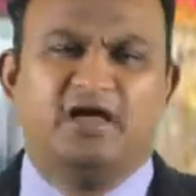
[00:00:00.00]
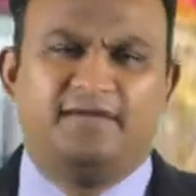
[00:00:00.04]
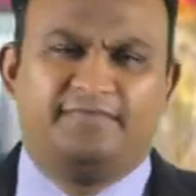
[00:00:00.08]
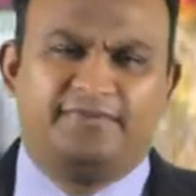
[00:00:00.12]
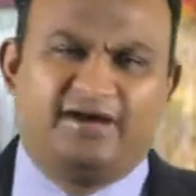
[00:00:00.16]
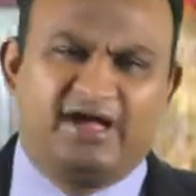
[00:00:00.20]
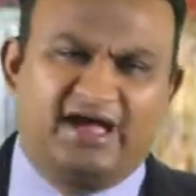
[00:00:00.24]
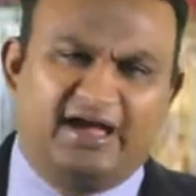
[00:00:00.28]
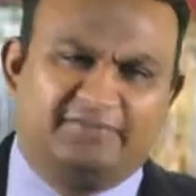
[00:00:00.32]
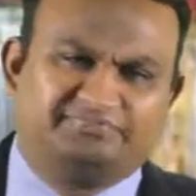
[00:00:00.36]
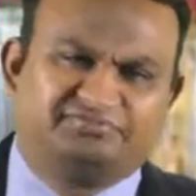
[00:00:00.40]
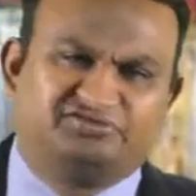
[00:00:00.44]

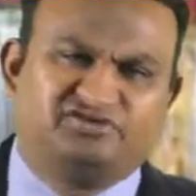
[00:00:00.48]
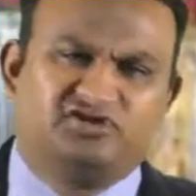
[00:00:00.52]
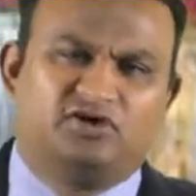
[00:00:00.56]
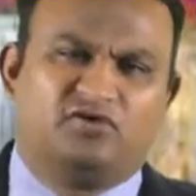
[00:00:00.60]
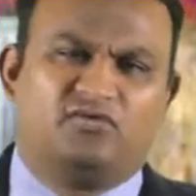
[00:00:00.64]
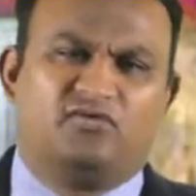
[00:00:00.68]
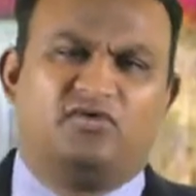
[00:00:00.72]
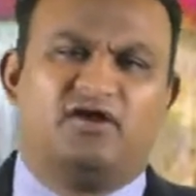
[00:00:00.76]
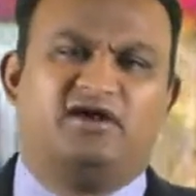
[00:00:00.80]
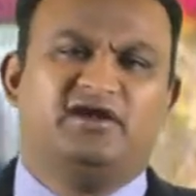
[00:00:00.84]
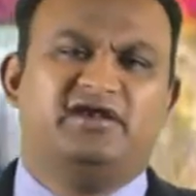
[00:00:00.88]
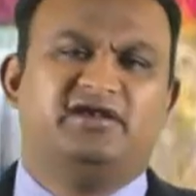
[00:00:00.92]
Perhaps you're
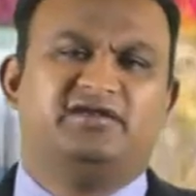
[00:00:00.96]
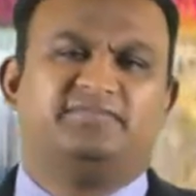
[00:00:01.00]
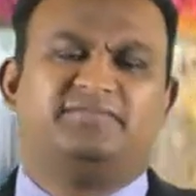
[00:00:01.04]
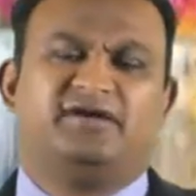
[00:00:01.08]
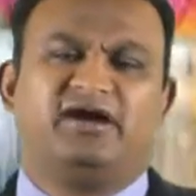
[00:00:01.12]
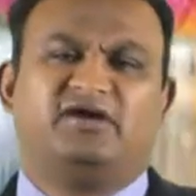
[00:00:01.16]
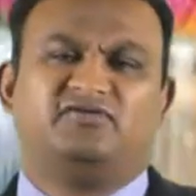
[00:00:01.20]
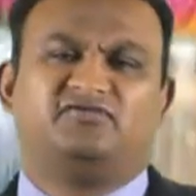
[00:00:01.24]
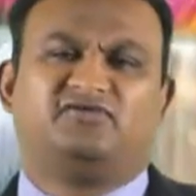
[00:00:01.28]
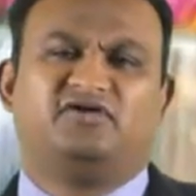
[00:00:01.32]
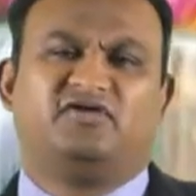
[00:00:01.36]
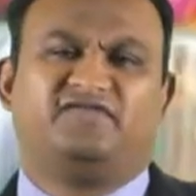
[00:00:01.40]
worried
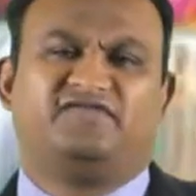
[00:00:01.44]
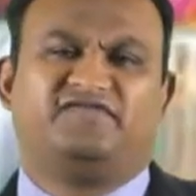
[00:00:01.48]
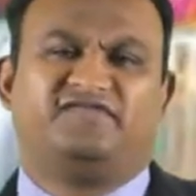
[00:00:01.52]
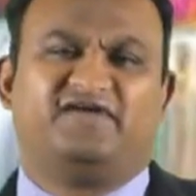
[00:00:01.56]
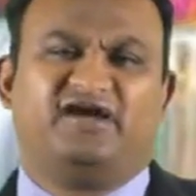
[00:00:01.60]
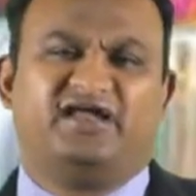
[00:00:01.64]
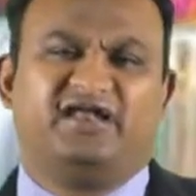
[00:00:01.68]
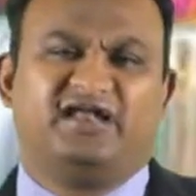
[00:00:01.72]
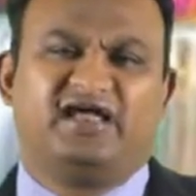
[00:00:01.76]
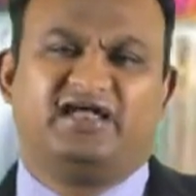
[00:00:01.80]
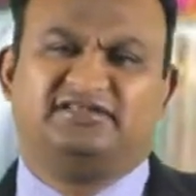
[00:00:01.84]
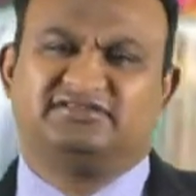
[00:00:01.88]
about your
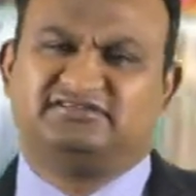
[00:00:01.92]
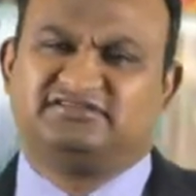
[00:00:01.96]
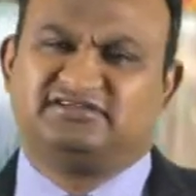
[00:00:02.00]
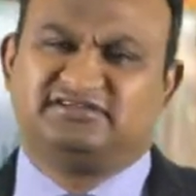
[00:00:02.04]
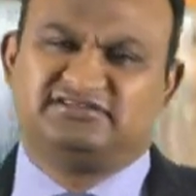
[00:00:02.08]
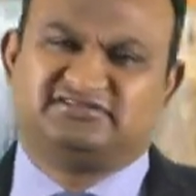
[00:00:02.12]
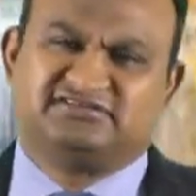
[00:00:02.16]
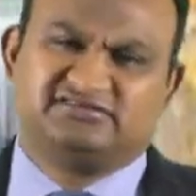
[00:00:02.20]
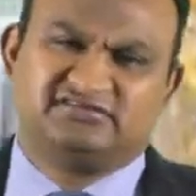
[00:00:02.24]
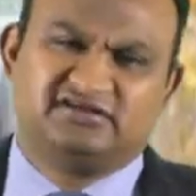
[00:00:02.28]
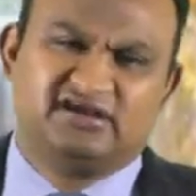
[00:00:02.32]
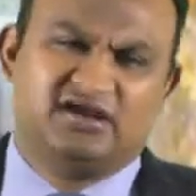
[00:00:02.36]

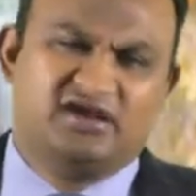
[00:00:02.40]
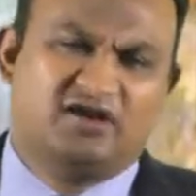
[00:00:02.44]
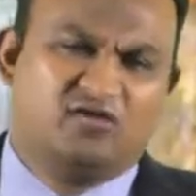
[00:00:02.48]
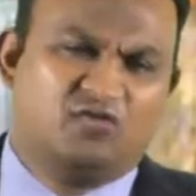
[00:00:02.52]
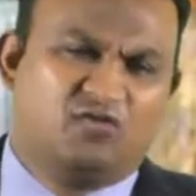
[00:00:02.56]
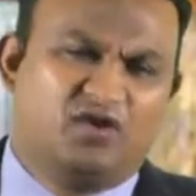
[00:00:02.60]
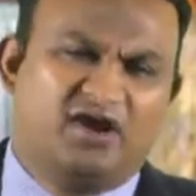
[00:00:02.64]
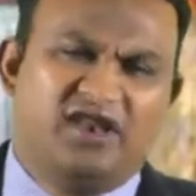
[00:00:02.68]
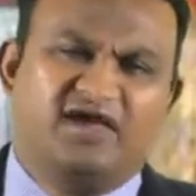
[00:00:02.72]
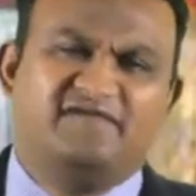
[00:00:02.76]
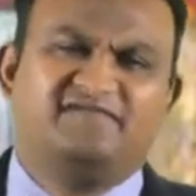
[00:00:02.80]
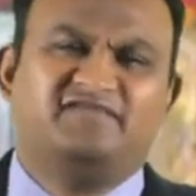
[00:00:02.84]
finances.
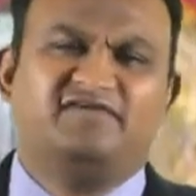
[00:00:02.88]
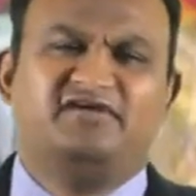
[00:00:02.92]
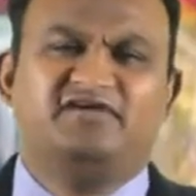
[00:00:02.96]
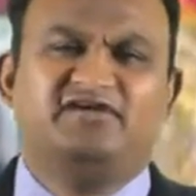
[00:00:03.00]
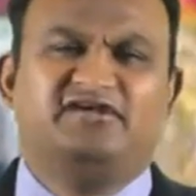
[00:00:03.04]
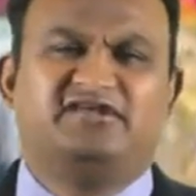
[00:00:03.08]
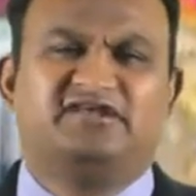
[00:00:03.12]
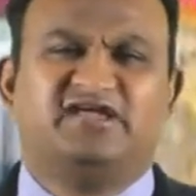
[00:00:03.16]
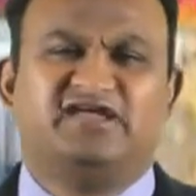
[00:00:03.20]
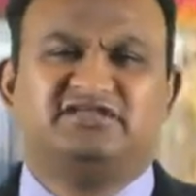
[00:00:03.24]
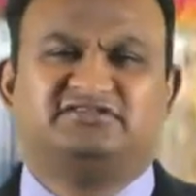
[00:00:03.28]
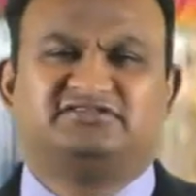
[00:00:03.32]
Whatever
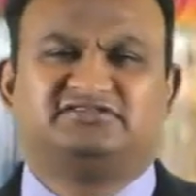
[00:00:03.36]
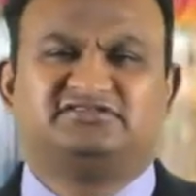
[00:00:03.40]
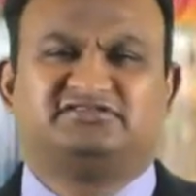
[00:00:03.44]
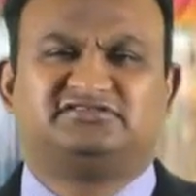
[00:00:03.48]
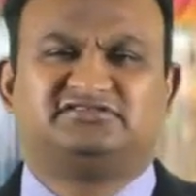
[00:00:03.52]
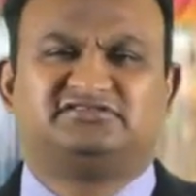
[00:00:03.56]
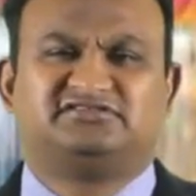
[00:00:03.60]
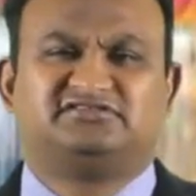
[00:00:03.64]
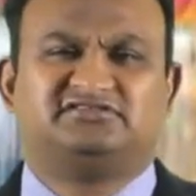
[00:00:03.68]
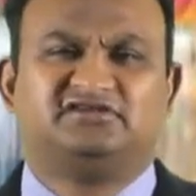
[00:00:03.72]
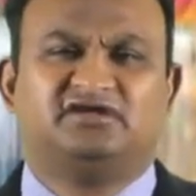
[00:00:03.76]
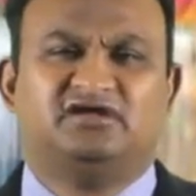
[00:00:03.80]
it
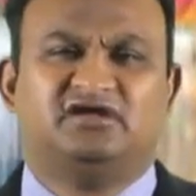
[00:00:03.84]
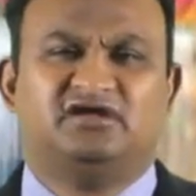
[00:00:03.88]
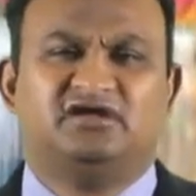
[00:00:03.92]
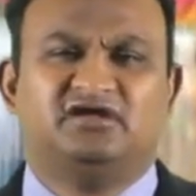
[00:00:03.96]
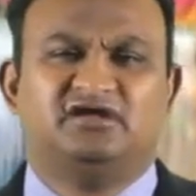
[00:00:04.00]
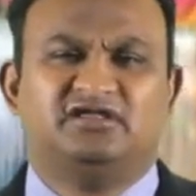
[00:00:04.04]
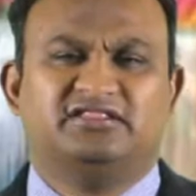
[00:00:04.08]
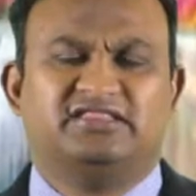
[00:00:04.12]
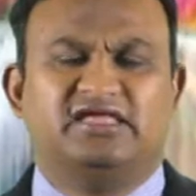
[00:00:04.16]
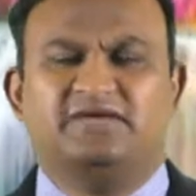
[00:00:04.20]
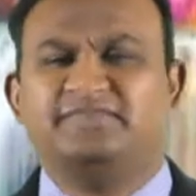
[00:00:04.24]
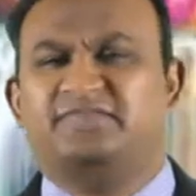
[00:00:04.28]
is,
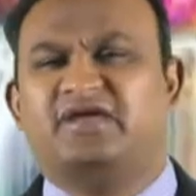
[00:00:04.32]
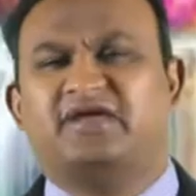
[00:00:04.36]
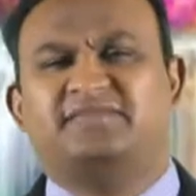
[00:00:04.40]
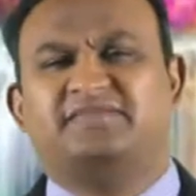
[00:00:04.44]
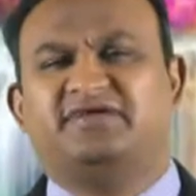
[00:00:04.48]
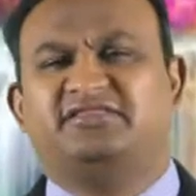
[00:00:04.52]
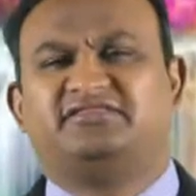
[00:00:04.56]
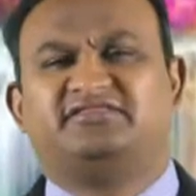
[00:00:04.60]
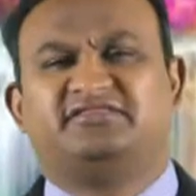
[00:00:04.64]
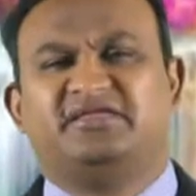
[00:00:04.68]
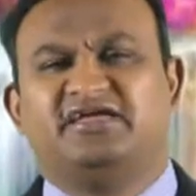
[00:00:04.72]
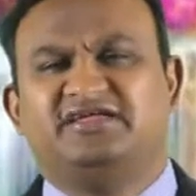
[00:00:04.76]
there may
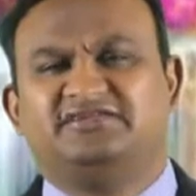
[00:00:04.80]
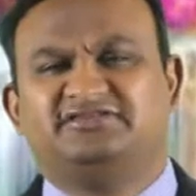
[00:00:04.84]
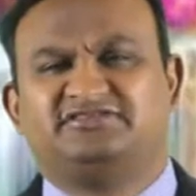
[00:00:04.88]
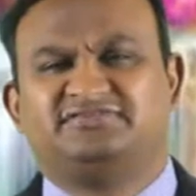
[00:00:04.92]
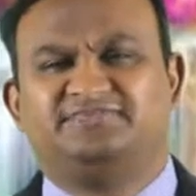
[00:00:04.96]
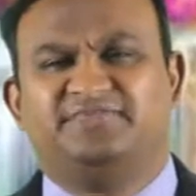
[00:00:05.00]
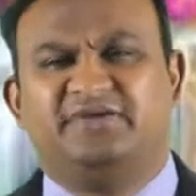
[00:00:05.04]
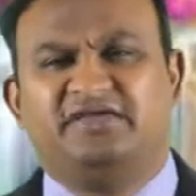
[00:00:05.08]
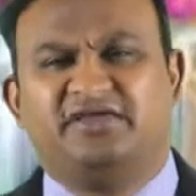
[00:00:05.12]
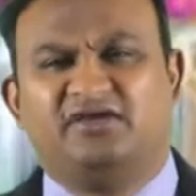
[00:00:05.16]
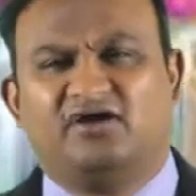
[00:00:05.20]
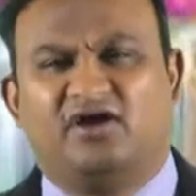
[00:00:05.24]
be things
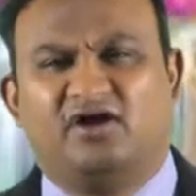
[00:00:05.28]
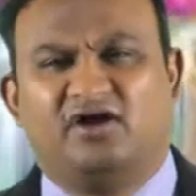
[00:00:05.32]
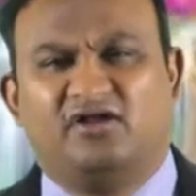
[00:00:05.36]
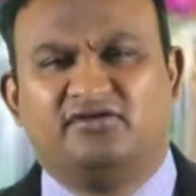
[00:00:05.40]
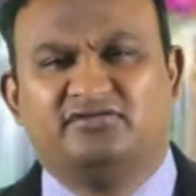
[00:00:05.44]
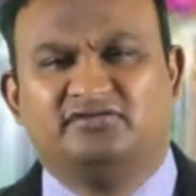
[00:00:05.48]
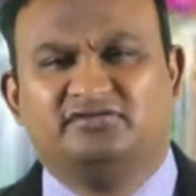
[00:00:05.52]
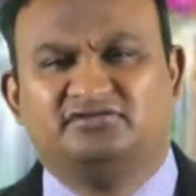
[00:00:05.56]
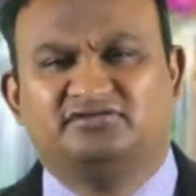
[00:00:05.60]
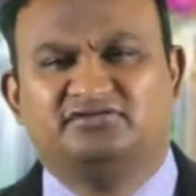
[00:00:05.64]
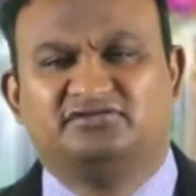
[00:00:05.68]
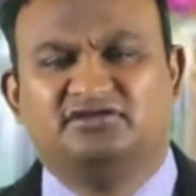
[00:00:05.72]

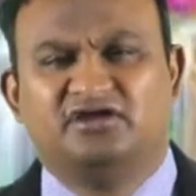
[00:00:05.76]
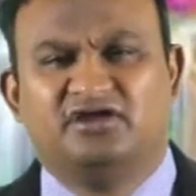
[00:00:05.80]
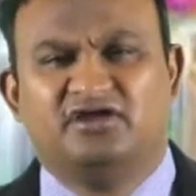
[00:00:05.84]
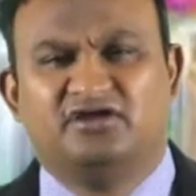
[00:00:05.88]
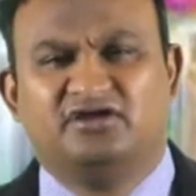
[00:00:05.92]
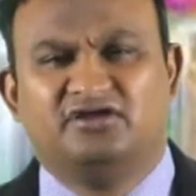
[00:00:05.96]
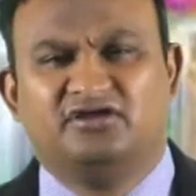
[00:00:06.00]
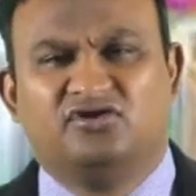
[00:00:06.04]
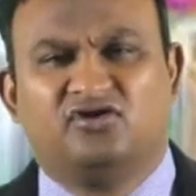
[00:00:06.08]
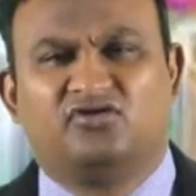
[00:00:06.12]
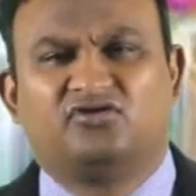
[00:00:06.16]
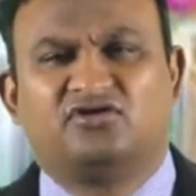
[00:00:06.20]
beyond
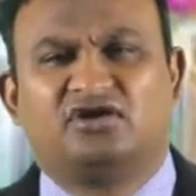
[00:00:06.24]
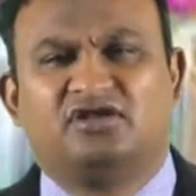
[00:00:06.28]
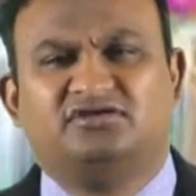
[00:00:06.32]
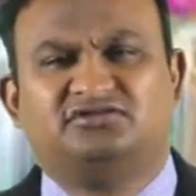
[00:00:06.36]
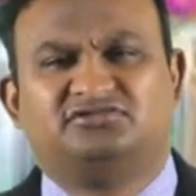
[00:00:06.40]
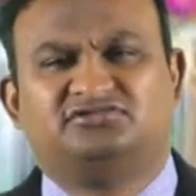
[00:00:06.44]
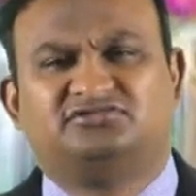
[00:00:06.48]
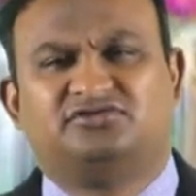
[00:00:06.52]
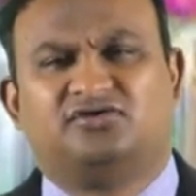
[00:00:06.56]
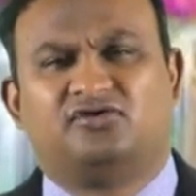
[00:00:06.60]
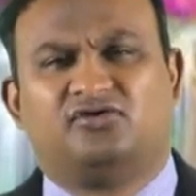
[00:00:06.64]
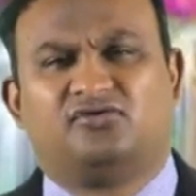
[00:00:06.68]
your
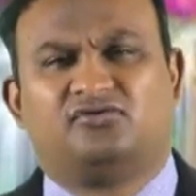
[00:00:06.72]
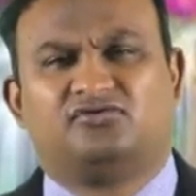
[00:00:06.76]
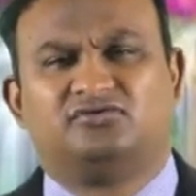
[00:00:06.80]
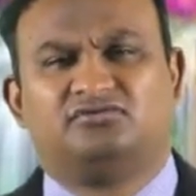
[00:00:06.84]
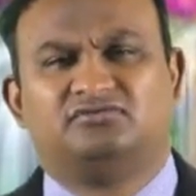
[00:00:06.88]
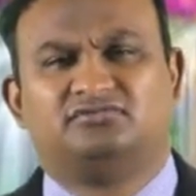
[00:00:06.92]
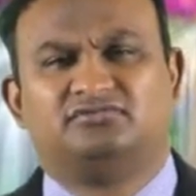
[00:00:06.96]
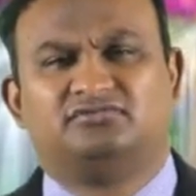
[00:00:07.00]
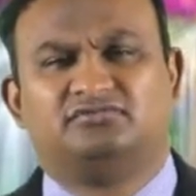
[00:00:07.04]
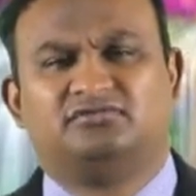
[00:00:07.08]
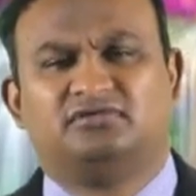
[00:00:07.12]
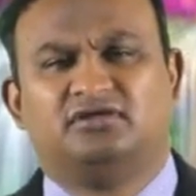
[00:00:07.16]
control.
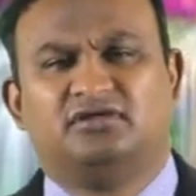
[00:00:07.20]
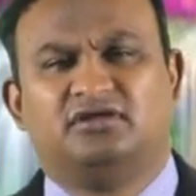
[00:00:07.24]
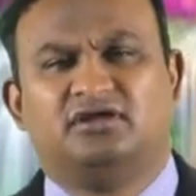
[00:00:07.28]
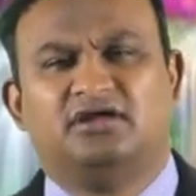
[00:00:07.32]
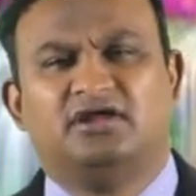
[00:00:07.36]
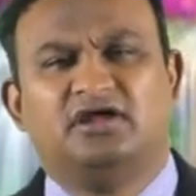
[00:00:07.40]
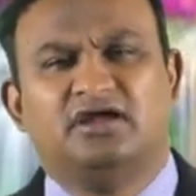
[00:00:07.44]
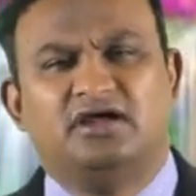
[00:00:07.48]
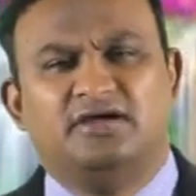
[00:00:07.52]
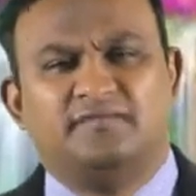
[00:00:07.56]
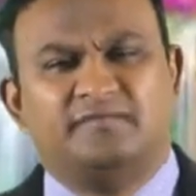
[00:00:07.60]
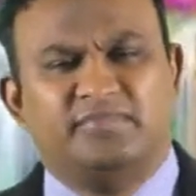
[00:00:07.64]

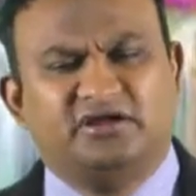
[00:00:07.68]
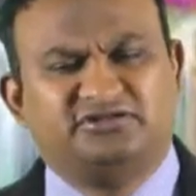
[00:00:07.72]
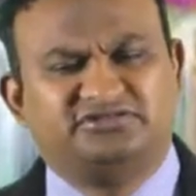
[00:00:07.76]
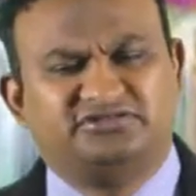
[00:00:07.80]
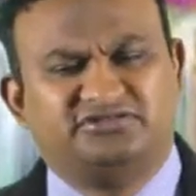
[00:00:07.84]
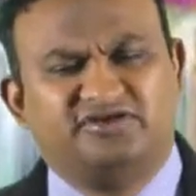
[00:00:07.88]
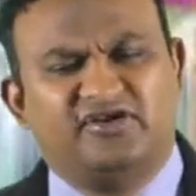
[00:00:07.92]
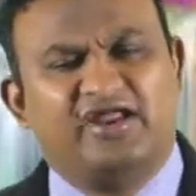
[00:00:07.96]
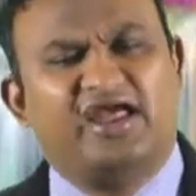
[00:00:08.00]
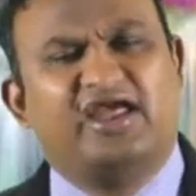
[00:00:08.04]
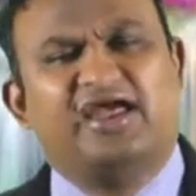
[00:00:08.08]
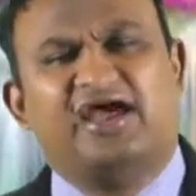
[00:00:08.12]
But
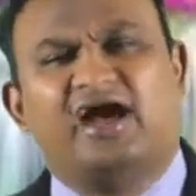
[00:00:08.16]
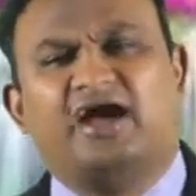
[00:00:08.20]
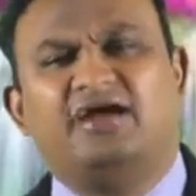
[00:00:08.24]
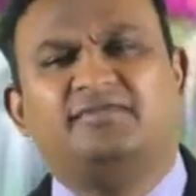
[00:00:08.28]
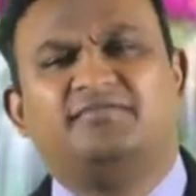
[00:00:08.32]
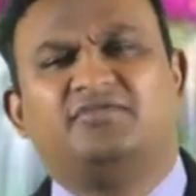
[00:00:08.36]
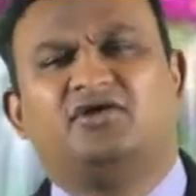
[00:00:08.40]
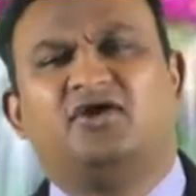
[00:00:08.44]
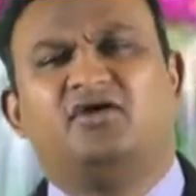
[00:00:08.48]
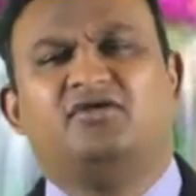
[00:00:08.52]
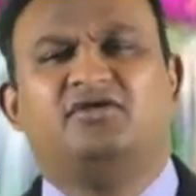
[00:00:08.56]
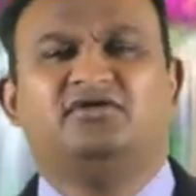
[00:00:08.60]
today
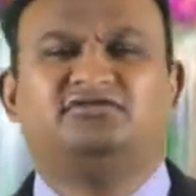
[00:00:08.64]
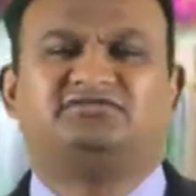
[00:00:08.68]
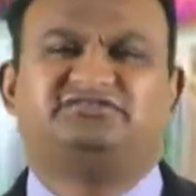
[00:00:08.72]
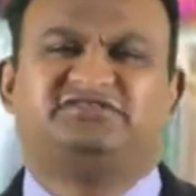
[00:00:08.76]
I'm going to